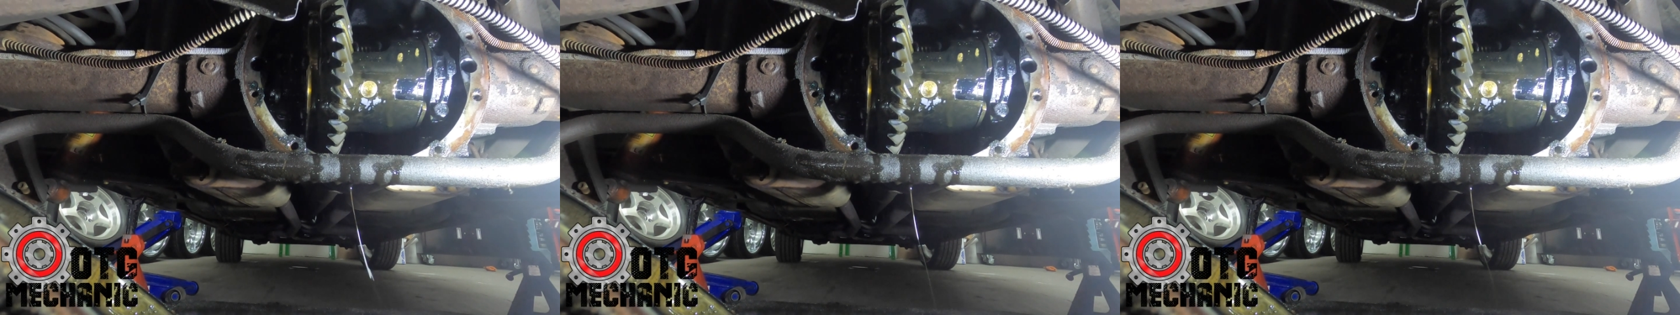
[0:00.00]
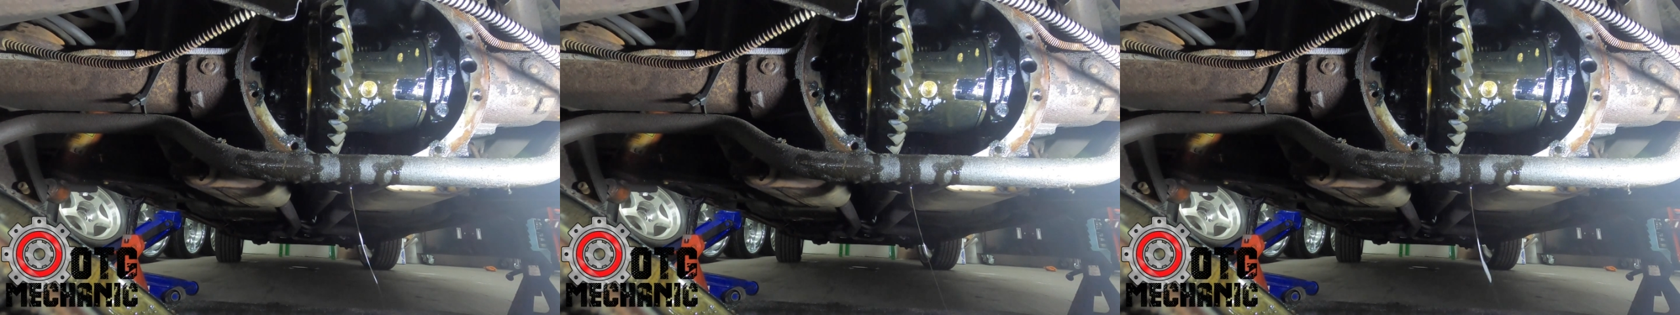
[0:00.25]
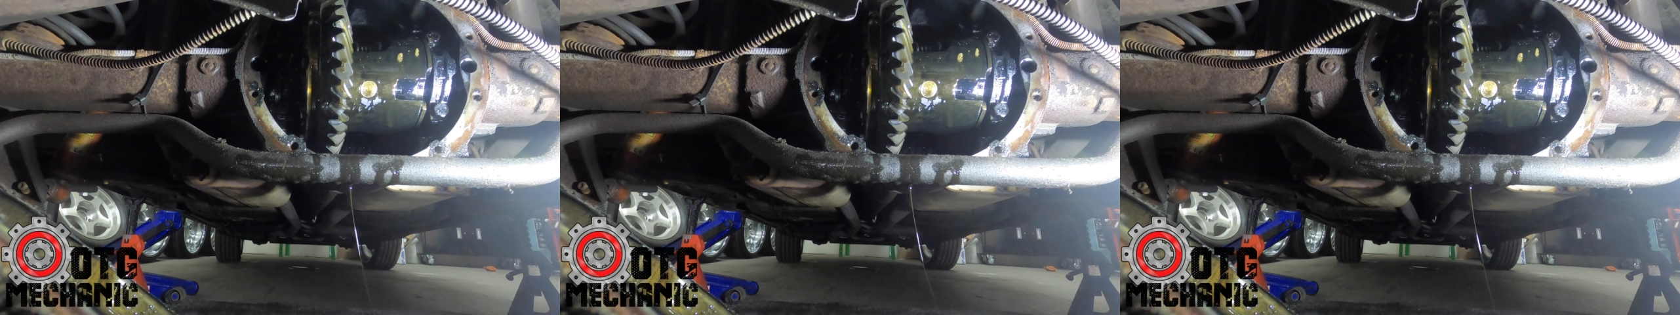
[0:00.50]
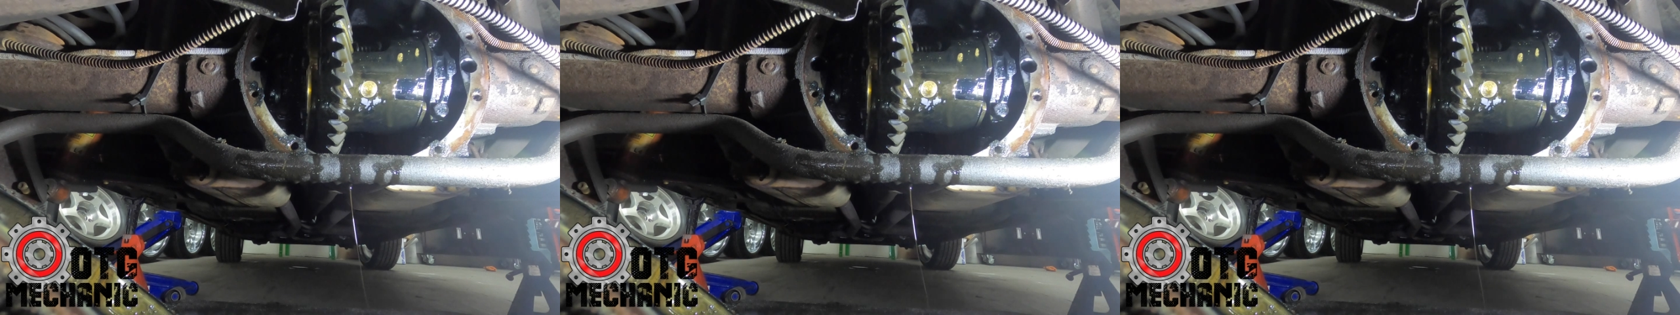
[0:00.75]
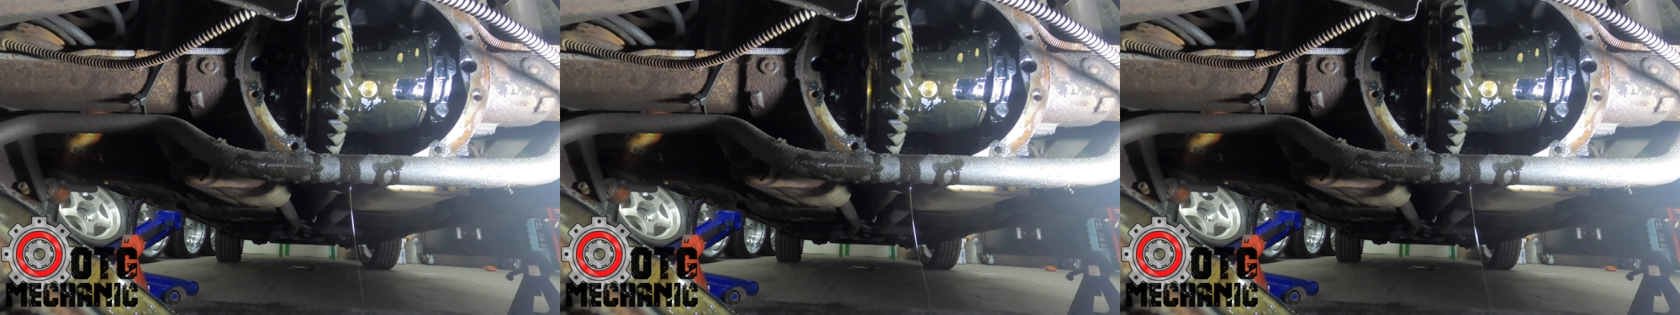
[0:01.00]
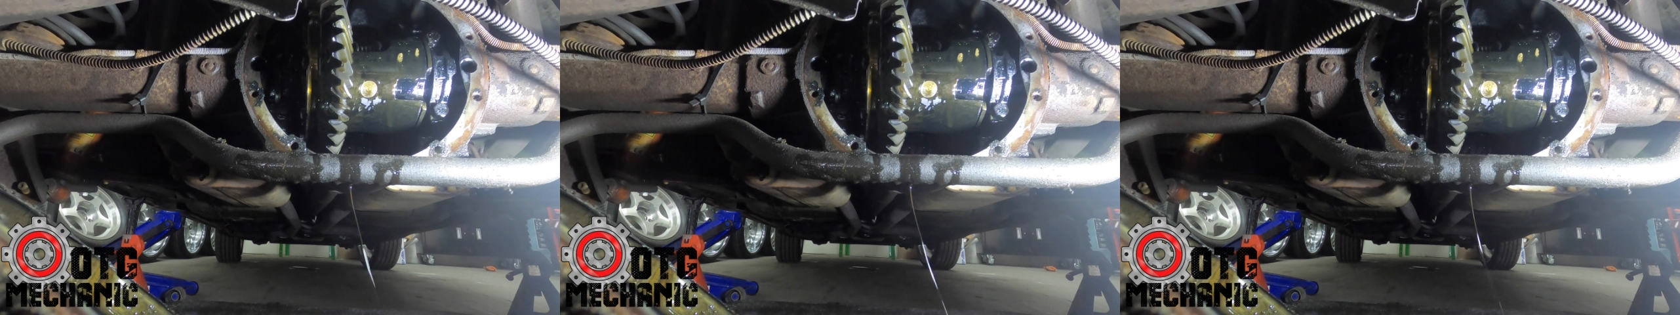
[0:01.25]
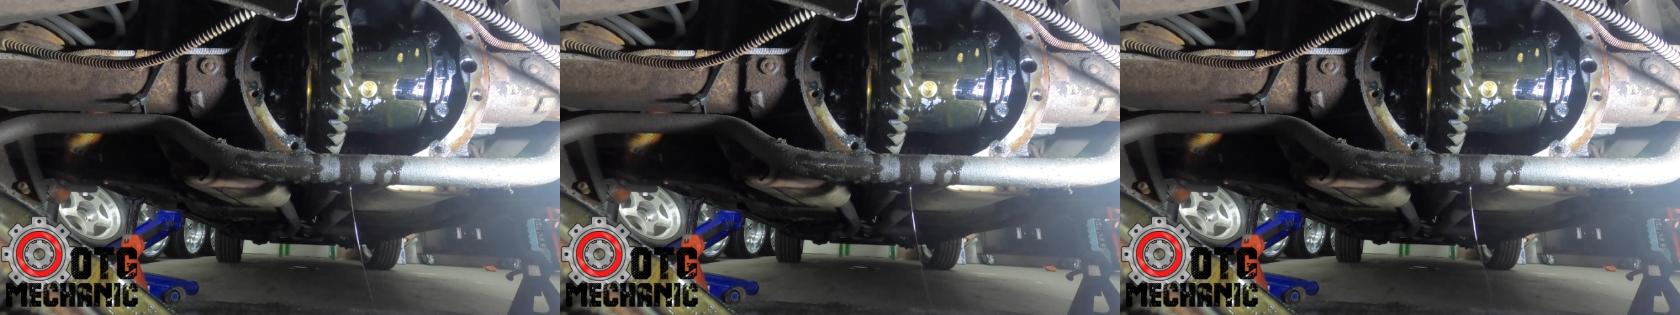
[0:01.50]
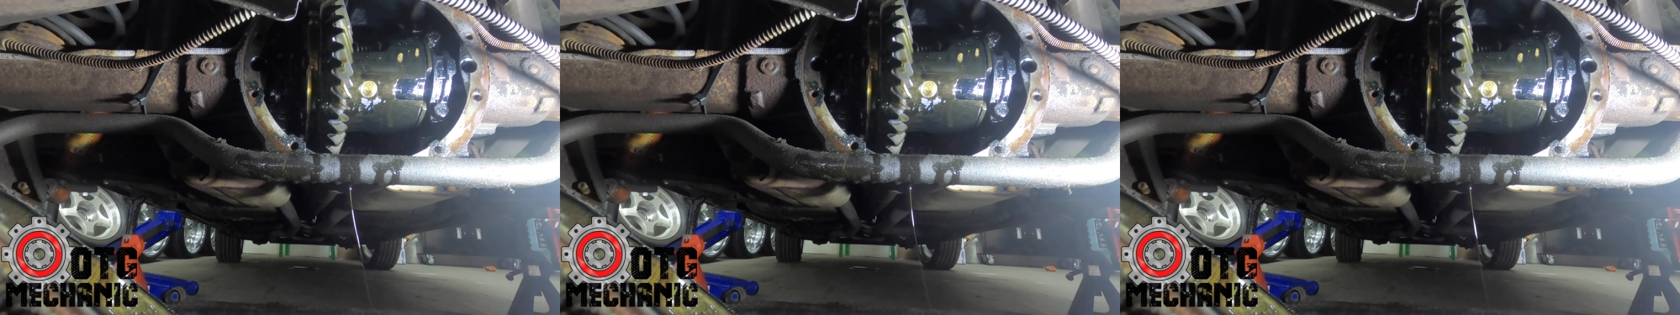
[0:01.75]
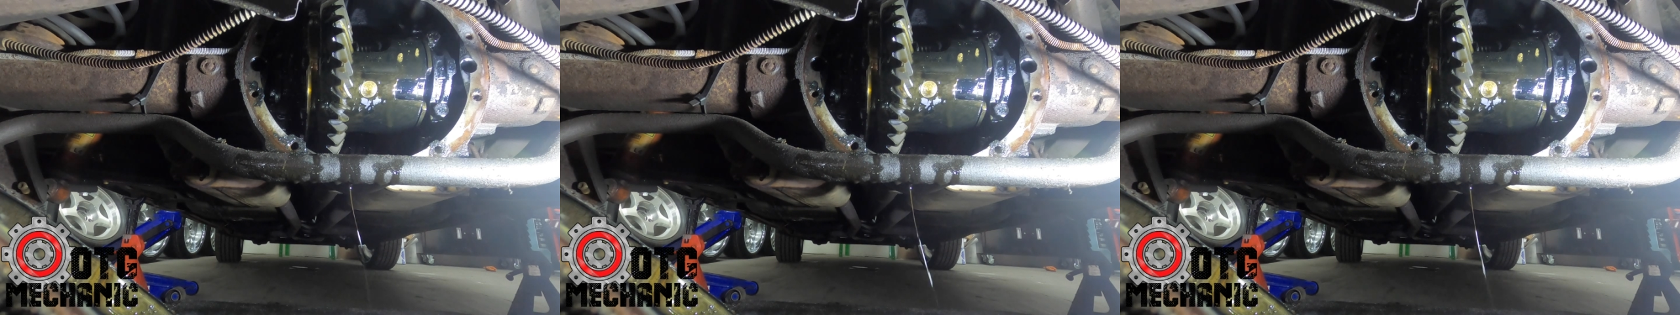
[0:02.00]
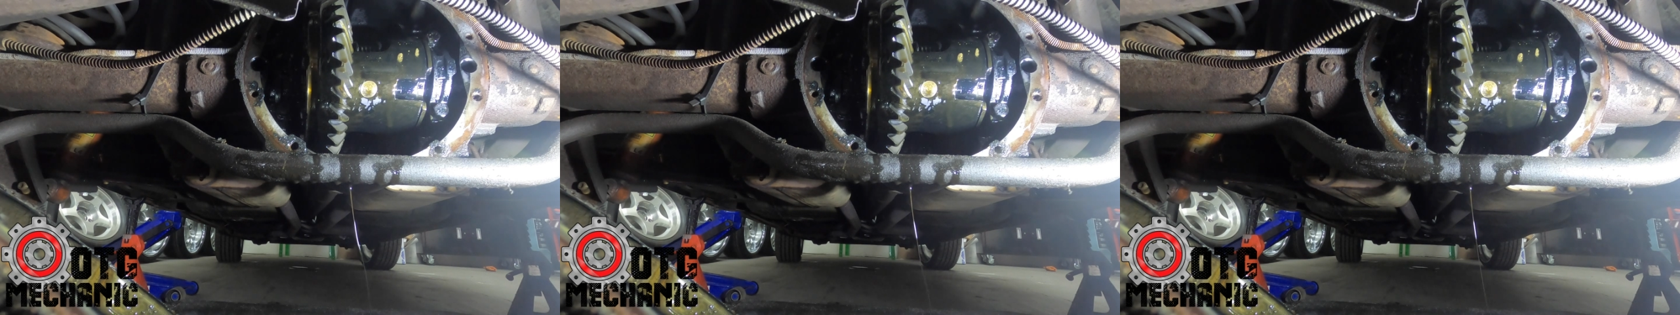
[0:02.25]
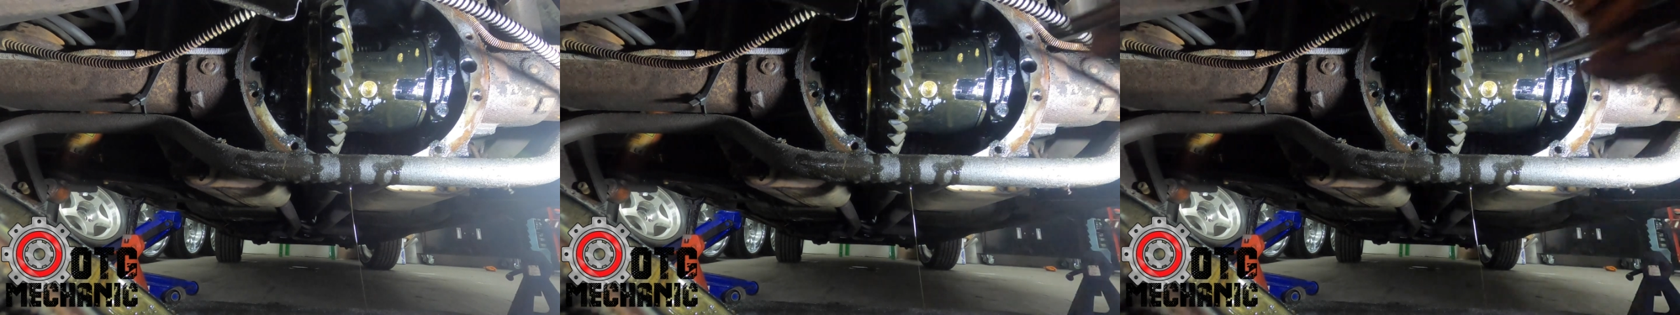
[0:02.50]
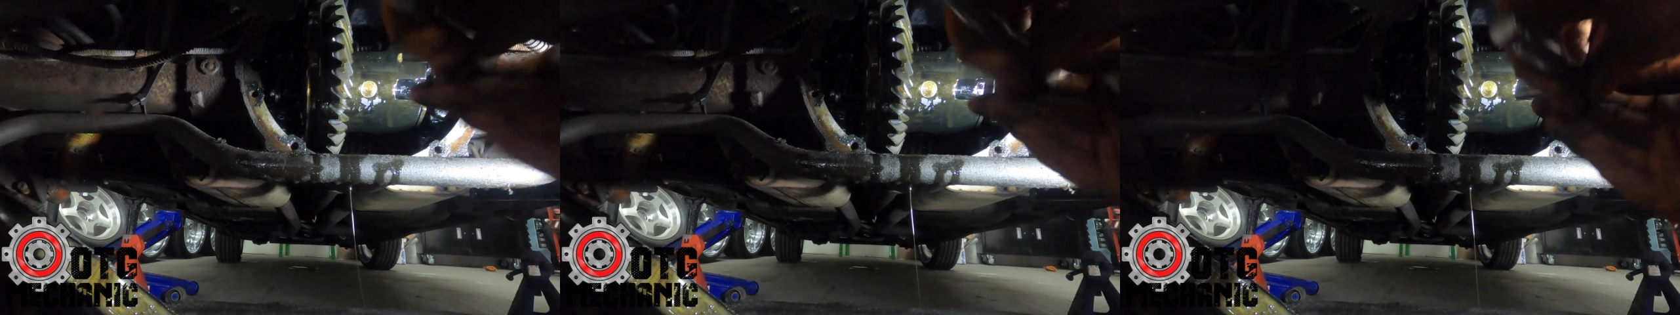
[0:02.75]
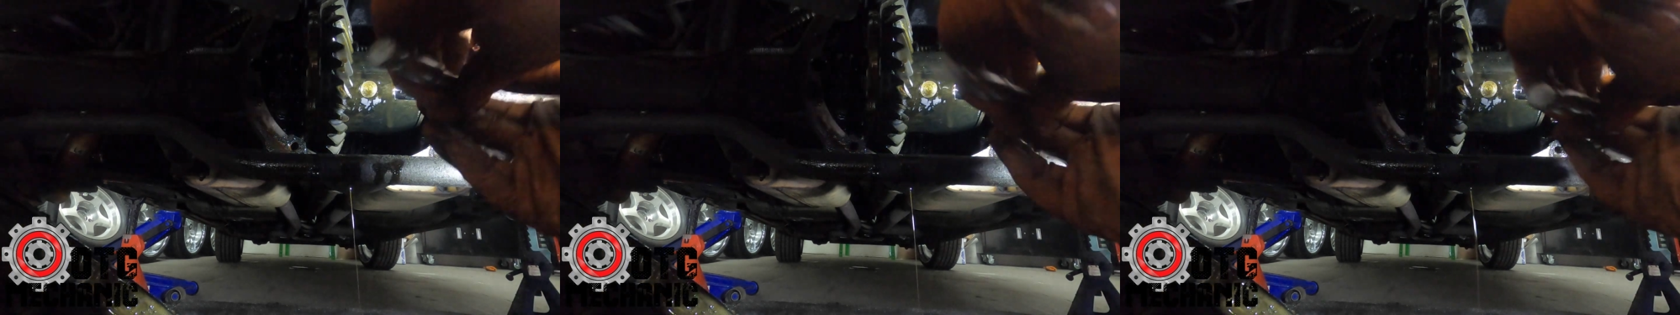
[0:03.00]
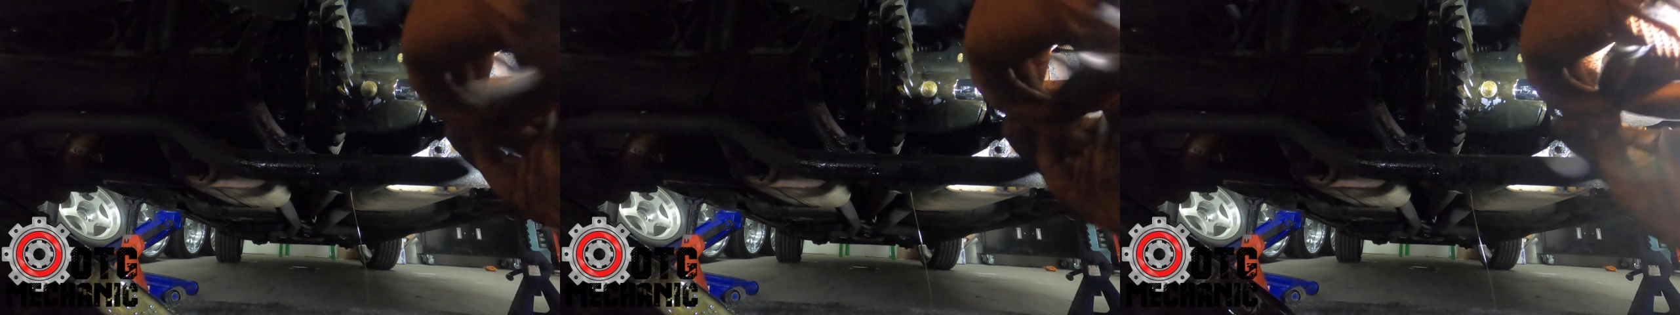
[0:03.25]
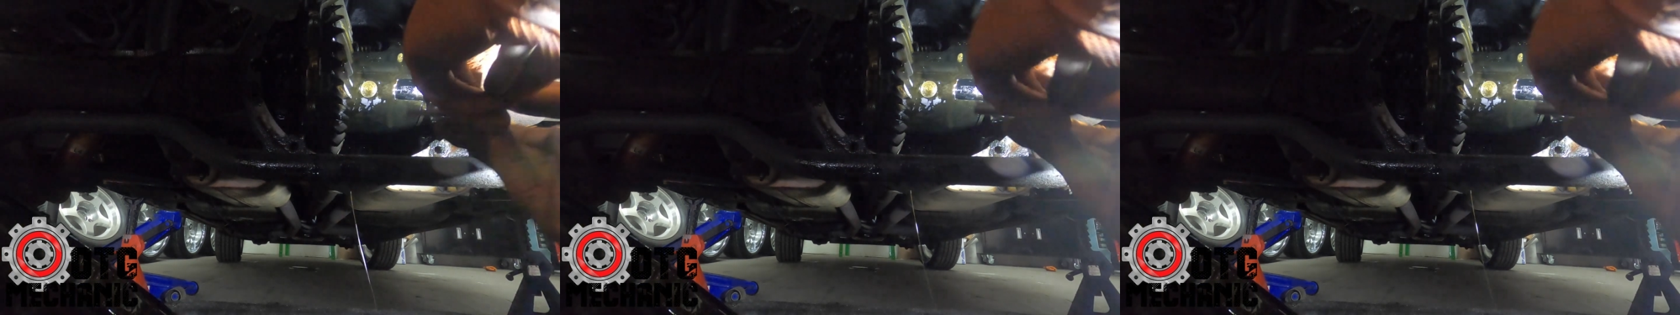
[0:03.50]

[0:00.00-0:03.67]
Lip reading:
No face is visible, so there are no lips to read.